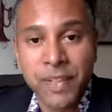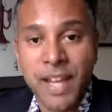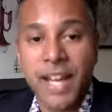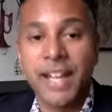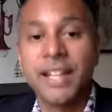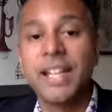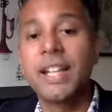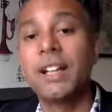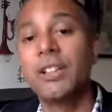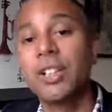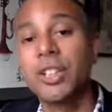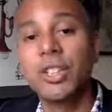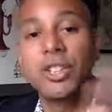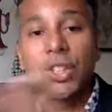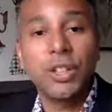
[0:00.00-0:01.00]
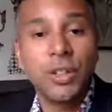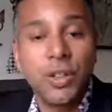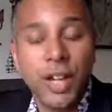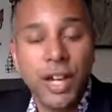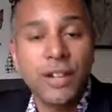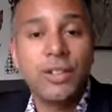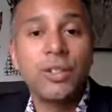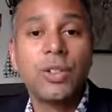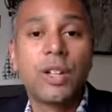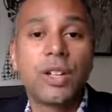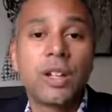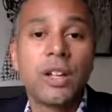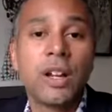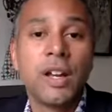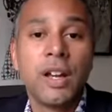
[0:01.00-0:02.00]
And then I'm going to show you how you
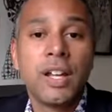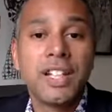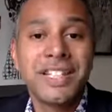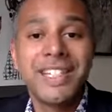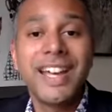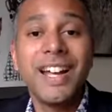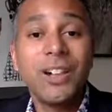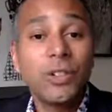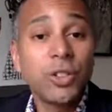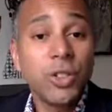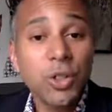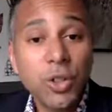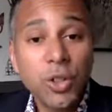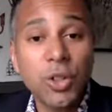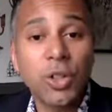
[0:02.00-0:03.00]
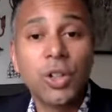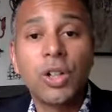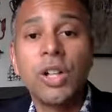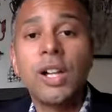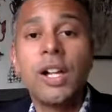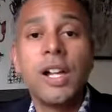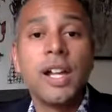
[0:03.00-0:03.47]
can tell your